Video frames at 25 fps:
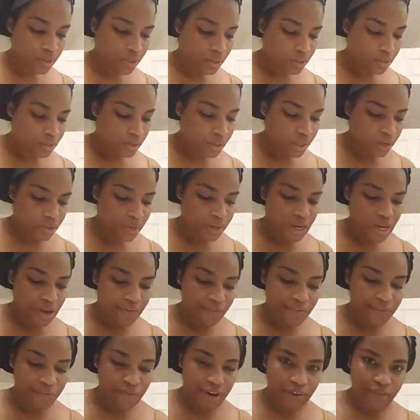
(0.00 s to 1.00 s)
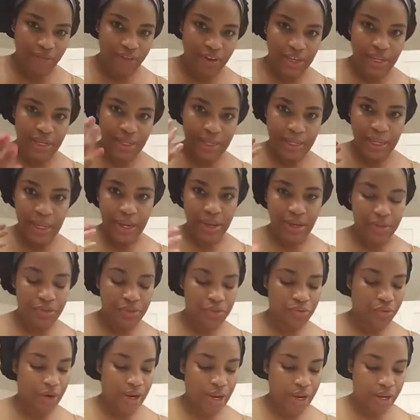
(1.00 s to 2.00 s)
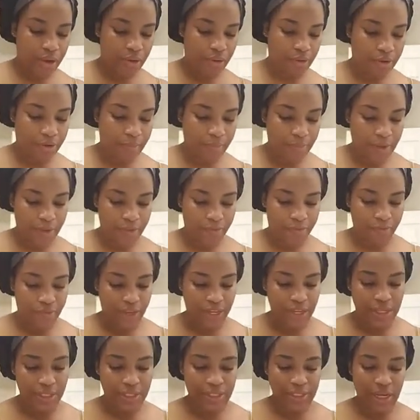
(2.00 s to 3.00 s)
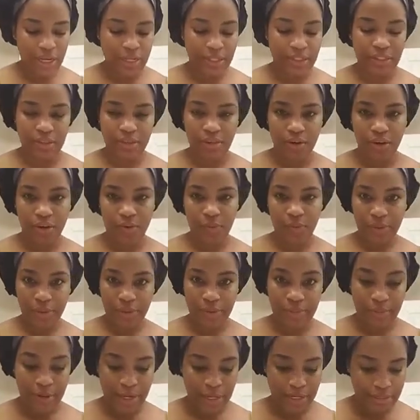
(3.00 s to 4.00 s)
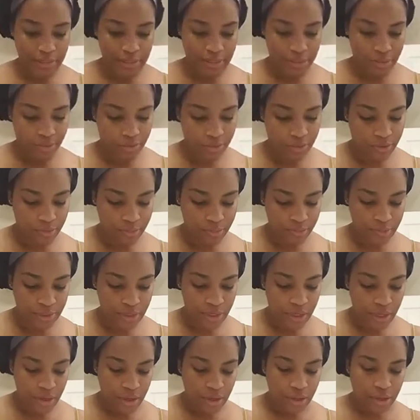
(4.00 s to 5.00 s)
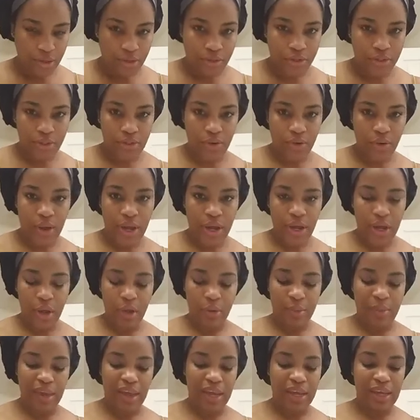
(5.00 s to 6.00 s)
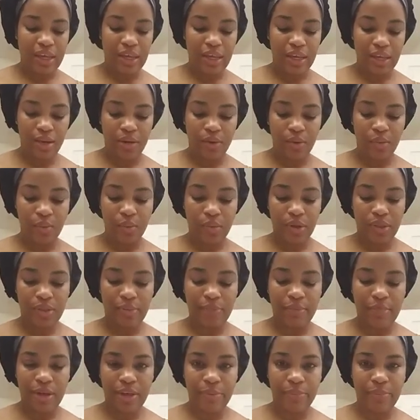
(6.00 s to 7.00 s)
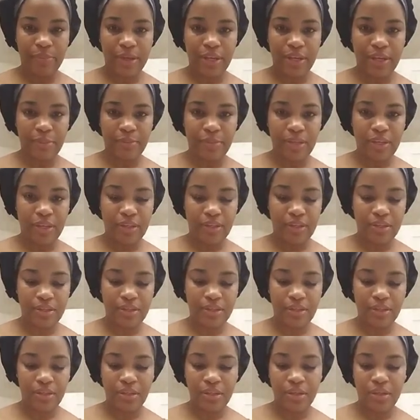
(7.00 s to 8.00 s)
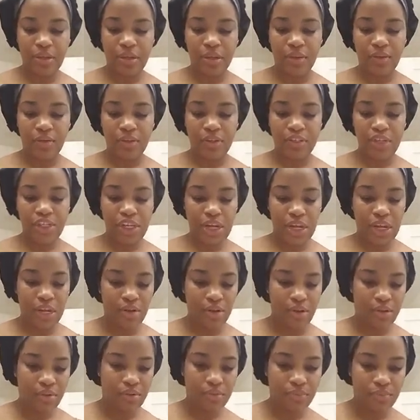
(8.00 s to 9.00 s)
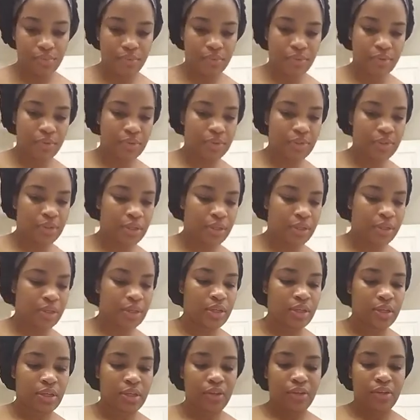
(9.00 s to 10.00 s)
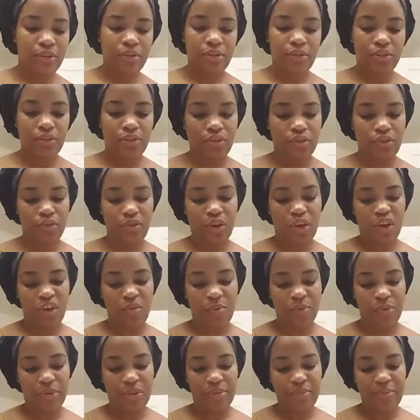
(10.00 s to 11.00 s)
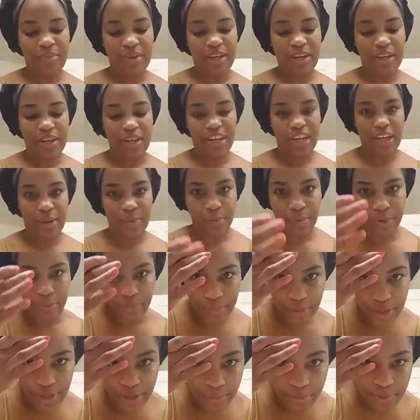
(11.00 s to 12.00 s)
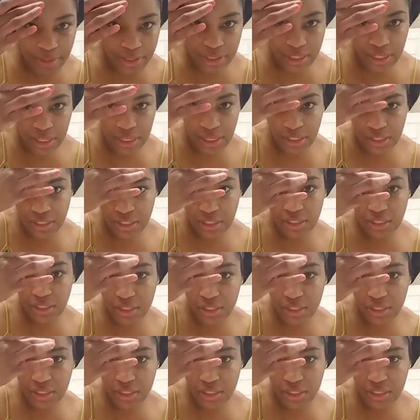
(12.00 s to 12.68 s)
right, after I've let that dry on my face, I start with my serums. So I go back in with my pigment gel to help with my hyperpigmentation.